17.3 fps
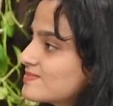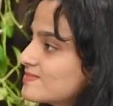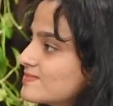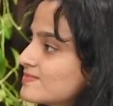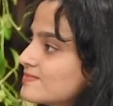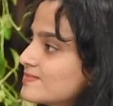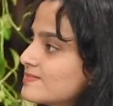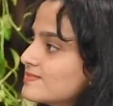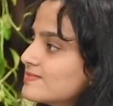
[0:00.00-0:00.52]

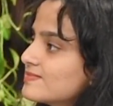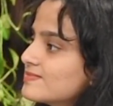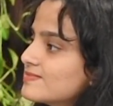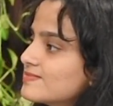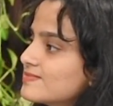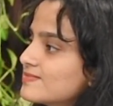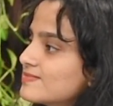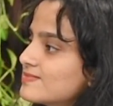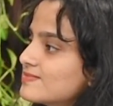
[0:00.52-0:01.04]

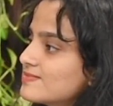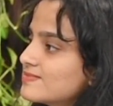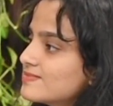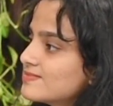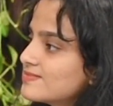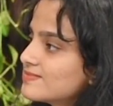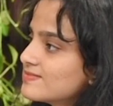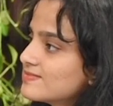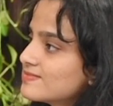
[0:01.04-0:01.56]

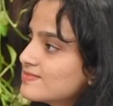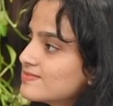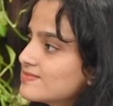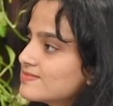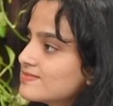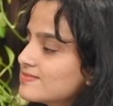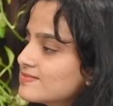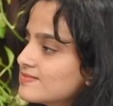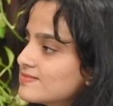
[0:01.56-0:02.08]

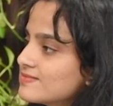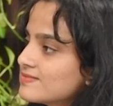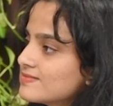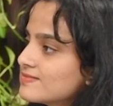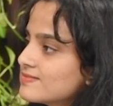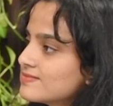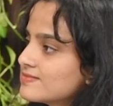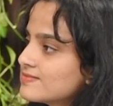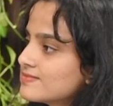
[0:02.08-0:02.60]

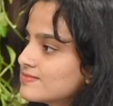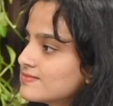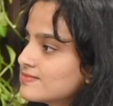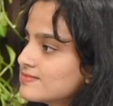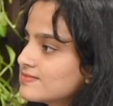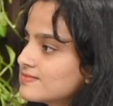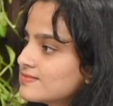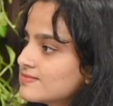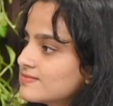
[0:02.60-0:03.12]

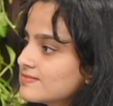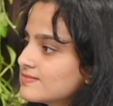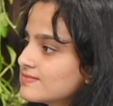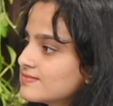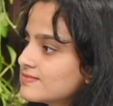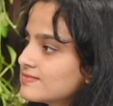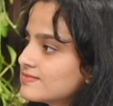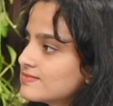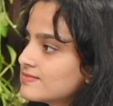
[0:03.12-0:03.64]

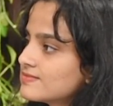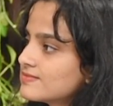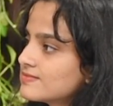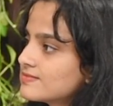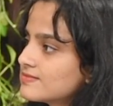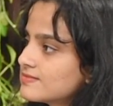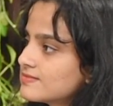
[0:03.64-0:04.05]
(not speaking)